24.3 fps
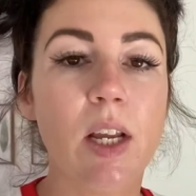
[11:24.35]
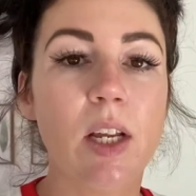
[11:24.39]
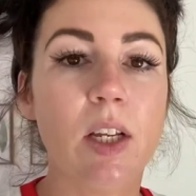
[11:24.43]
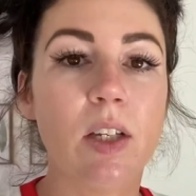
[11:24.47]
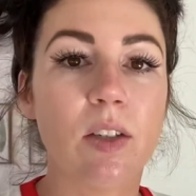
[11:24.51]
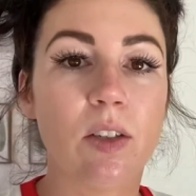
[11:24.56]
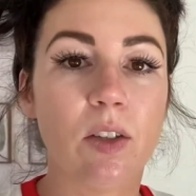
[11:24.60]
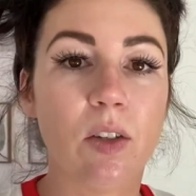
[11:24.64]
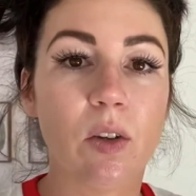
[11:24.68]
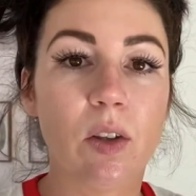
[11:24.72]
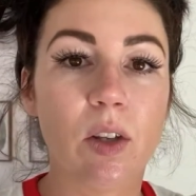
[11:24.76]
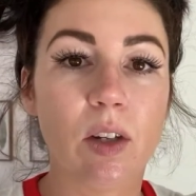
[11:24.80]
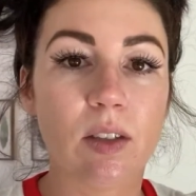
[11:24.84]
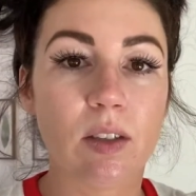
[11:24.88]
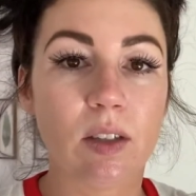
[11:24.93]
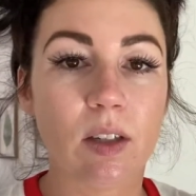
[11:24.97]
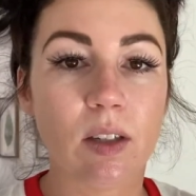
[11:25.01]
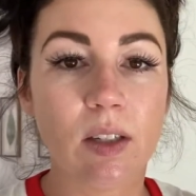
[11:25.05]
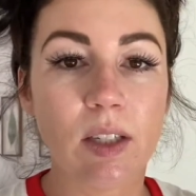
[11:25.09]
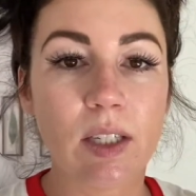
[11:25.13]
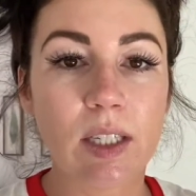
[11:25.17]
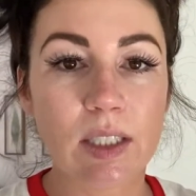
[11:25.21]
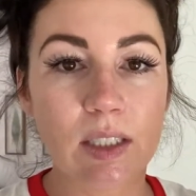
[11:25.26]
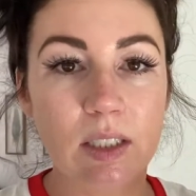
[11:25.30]
So there's a
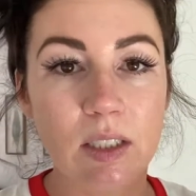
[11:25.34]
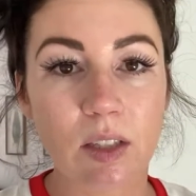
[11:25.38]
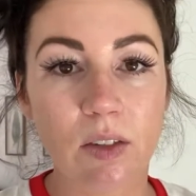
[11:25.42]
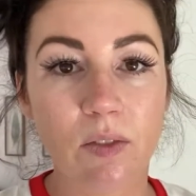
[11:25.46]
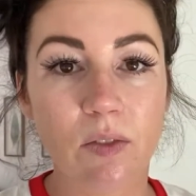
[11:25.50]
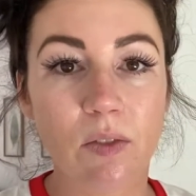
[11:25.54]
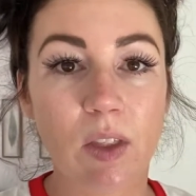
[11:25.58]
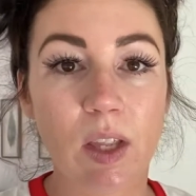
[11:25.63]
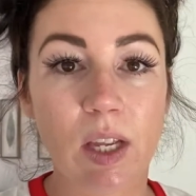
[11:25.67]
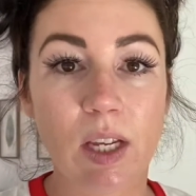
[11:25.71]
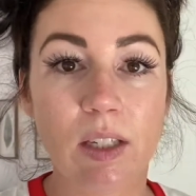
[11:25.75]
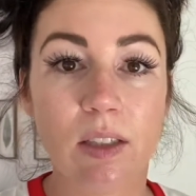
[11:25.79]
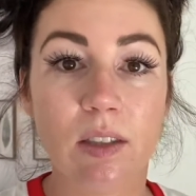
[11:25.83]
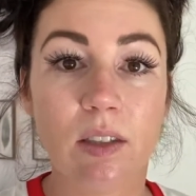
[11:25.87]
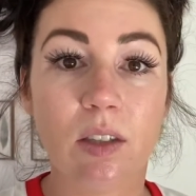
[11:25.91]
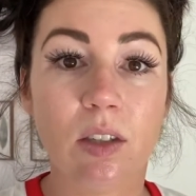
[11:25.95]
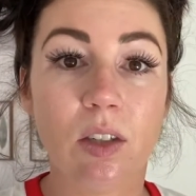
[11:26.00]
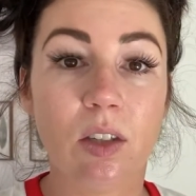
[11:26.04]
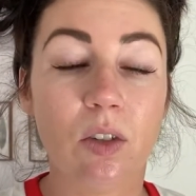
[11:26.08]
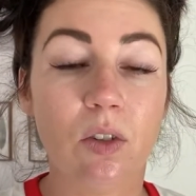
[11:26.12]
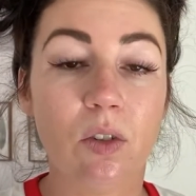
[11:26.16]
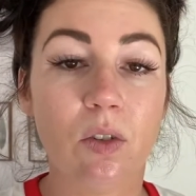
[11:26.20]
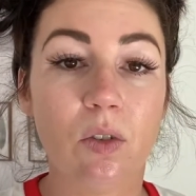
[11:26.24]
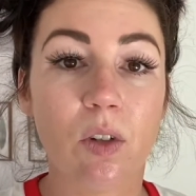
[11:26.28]
list of things
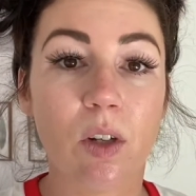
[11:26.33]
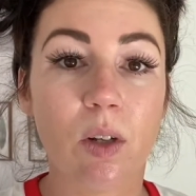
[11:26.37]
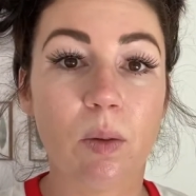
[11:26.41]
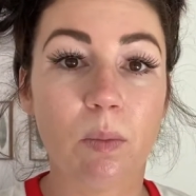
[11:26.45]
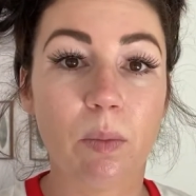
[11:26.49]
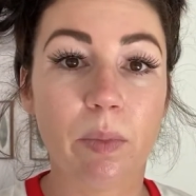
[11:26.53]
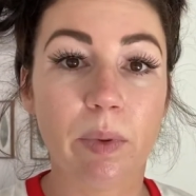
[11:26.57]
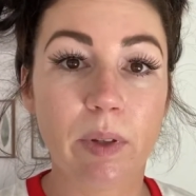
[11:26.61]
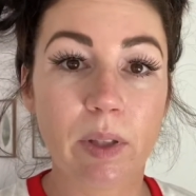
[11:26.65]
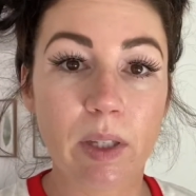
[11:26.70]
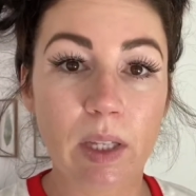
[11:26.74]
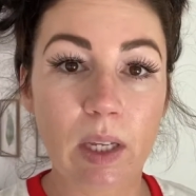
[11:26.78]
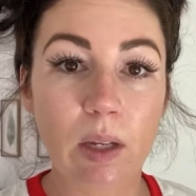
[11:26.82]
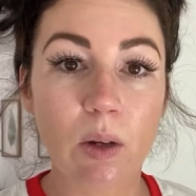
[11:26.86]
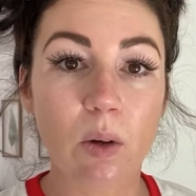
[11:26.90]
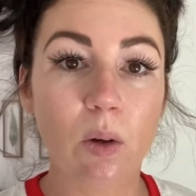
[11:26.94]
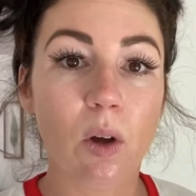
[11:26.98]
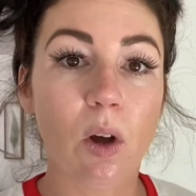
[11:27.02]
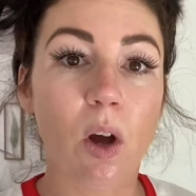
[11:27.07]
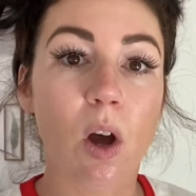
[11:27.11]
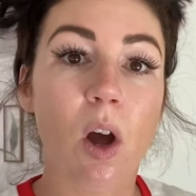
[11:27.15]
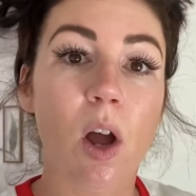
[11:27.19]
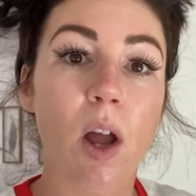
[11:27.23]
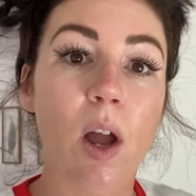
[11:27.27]
to complete
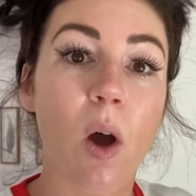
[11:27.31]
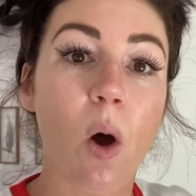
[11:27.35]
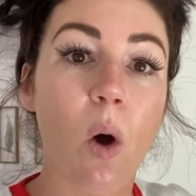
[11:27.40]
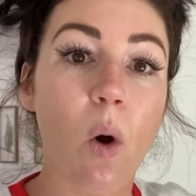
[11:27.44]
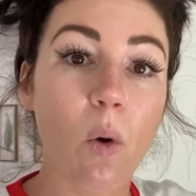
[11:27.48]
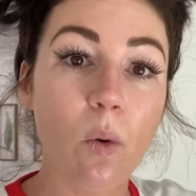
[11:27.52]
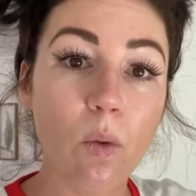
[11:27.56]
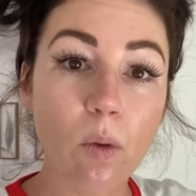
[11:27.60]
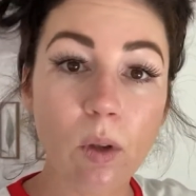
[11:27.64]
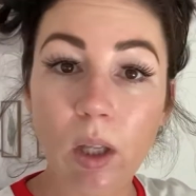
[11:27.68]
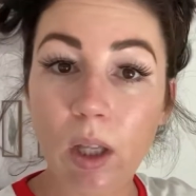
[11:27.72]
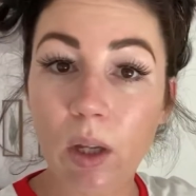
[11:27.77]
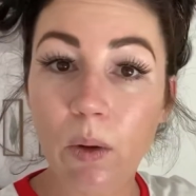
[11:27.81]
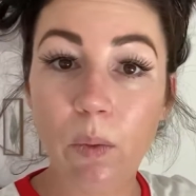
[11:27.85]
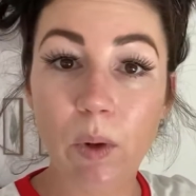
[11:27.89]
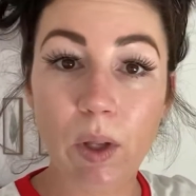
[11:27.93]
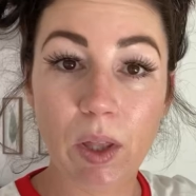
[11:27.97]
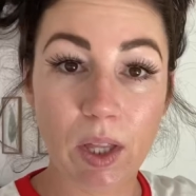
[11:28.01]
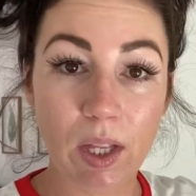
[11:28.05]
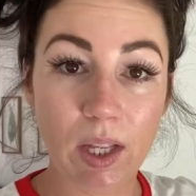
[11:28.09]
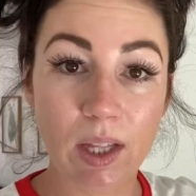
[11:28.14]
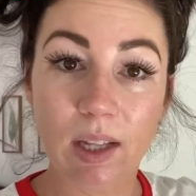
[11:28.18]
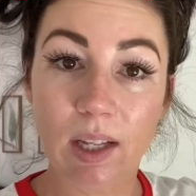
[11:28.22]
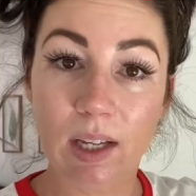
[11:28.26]
only
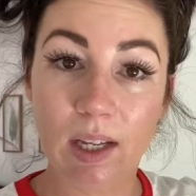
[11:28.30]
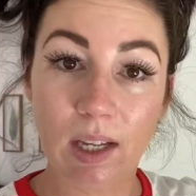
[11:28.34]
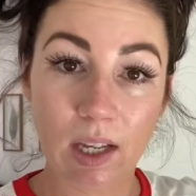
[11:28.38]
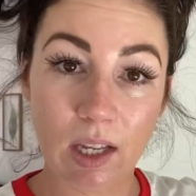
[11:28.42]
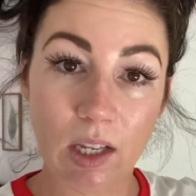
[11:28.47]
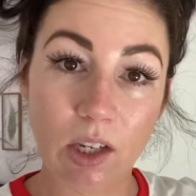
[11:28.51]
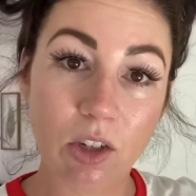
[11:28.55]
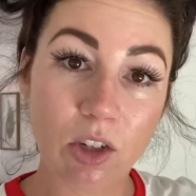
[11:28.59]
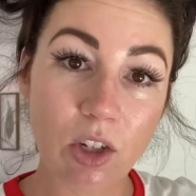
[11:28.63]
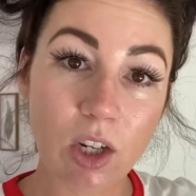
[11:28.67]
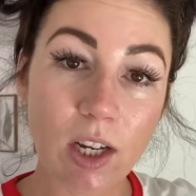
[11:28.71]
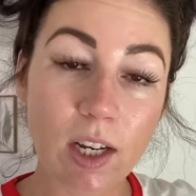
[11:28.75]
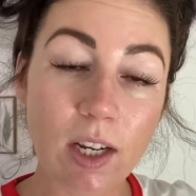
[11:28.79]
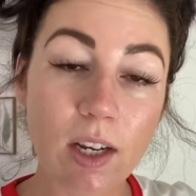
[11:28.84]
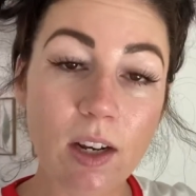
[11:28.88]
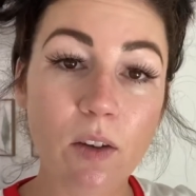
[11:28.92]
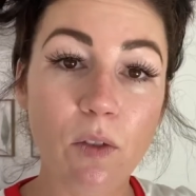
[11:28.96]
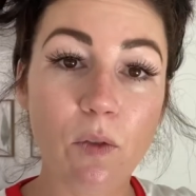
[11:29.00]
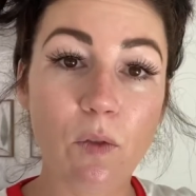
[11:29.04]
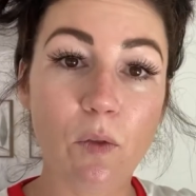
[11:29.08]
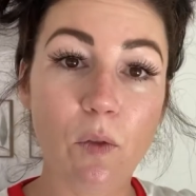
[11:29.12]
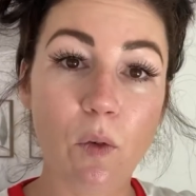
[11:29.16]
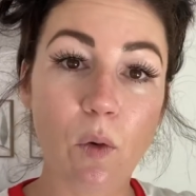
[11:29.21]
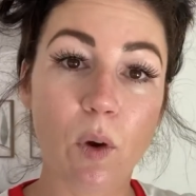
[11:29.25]
within the kitchen
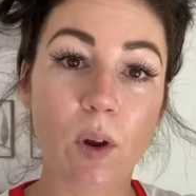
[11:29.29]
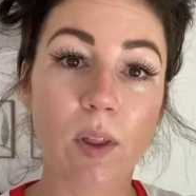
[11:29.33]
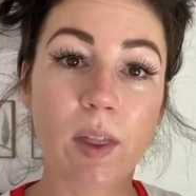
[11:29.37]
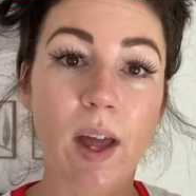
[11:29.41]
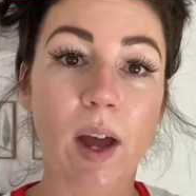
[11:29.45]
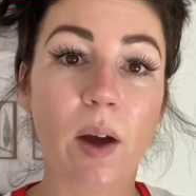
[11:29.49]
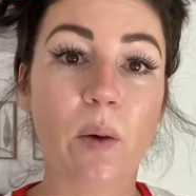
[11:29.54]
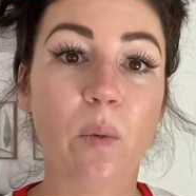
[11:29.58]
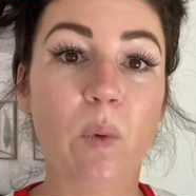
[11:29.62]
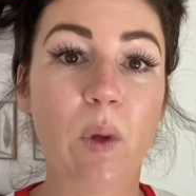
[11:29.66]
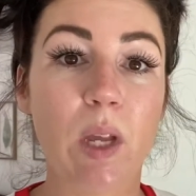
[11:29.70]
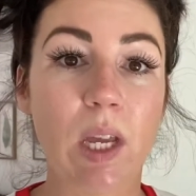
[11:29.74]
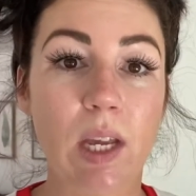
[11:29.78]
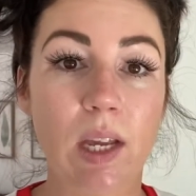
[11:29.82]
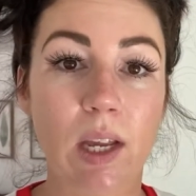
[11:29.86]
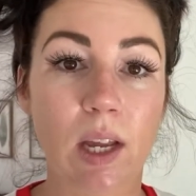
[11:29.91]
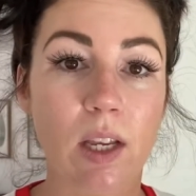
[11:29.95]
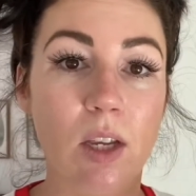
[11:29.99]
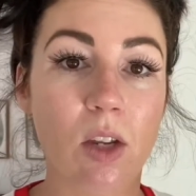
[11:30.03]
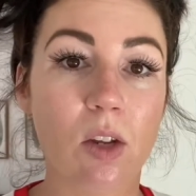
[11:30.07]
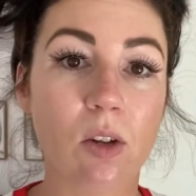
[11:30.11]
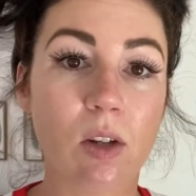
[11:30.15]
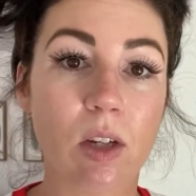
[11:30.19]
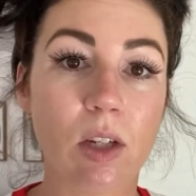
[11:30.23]
for that week,
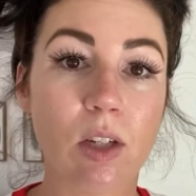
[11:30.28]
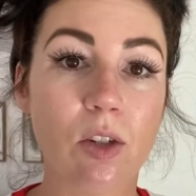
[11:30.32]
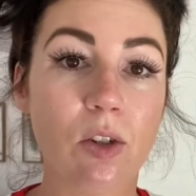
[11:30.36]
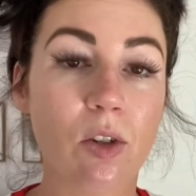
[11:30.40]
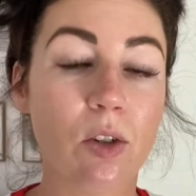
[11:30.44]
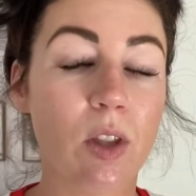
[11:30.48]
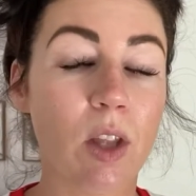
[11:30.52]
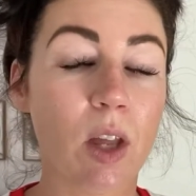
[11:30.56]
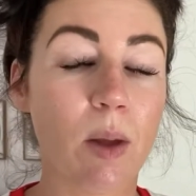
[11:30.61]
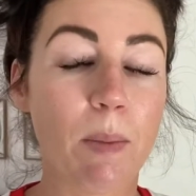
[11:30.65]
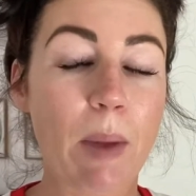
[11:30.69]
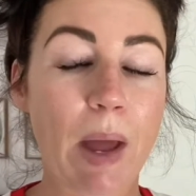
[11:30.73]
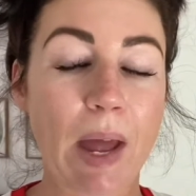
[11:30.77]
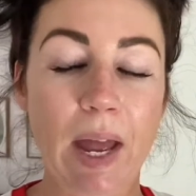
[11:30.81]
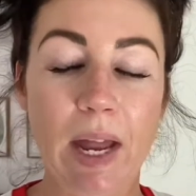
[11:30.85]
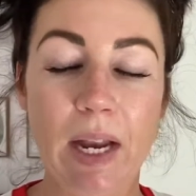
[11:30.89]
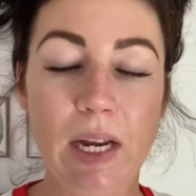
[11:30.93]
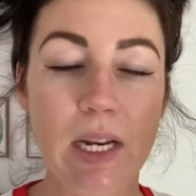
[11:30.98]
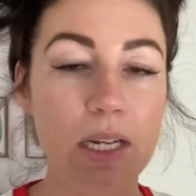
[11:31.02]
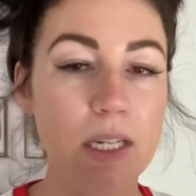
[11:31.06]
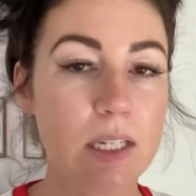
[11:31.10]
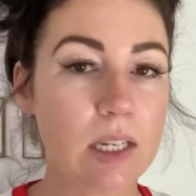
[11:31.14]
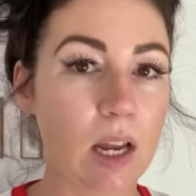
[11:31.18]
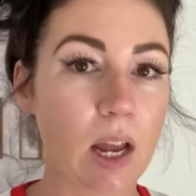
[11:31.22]
and you can do them at
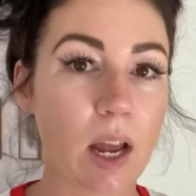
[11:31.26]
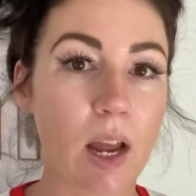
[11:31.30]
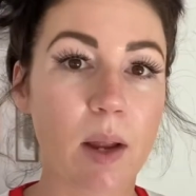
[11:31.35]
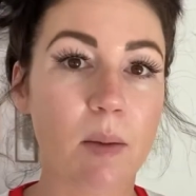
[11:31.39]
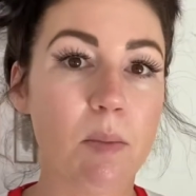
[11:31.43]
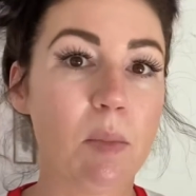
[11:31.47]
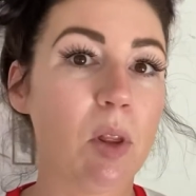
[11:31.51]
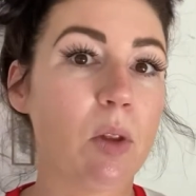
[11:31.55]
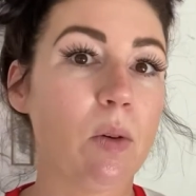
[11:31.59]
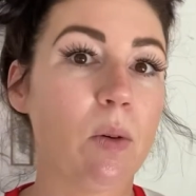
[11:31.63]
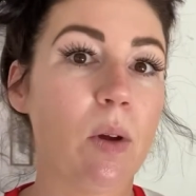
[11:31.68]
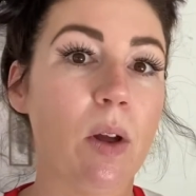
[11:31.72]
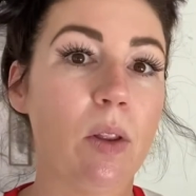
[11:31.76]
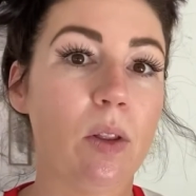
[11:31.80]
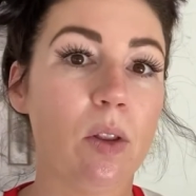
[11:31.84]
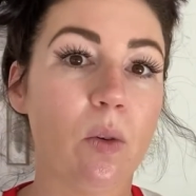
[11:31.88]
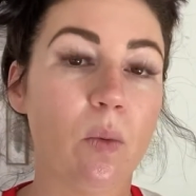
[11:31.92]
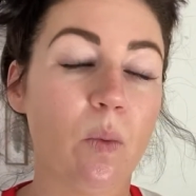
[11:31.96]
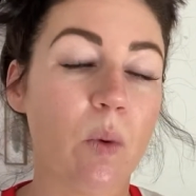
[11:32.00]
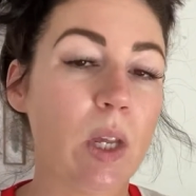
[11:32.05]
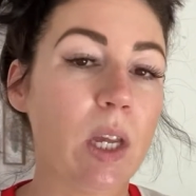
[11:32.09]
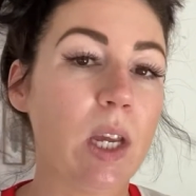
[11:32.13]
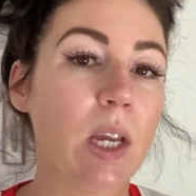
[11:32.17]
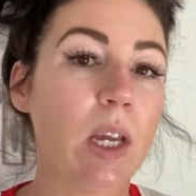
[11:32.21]
any time throughout the
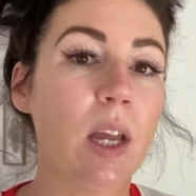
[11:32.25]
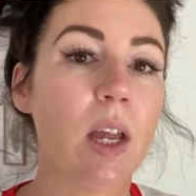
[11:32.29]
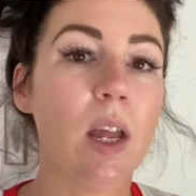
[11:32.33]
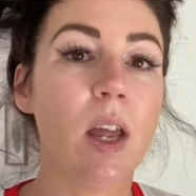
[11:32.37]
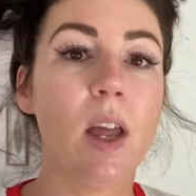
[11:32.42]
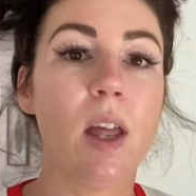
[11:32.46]
week.